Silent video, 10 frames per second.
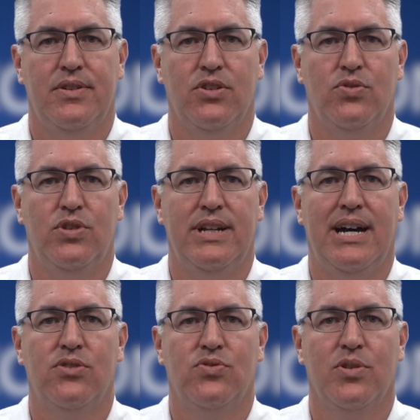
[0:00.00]
including
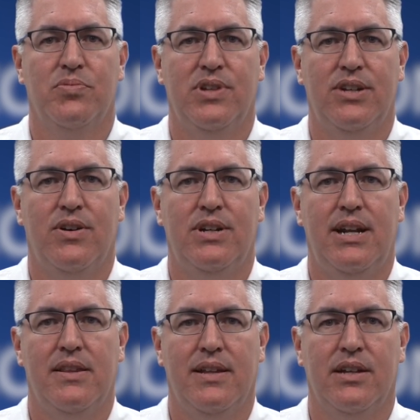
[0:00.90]
outdoor playground and
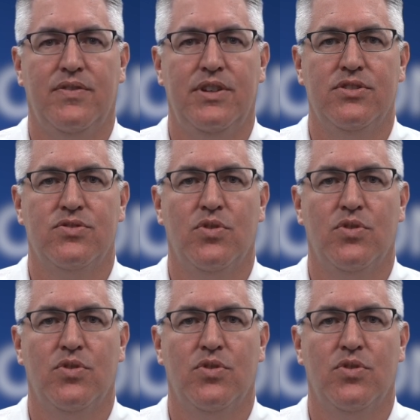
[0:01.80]
athletic fields,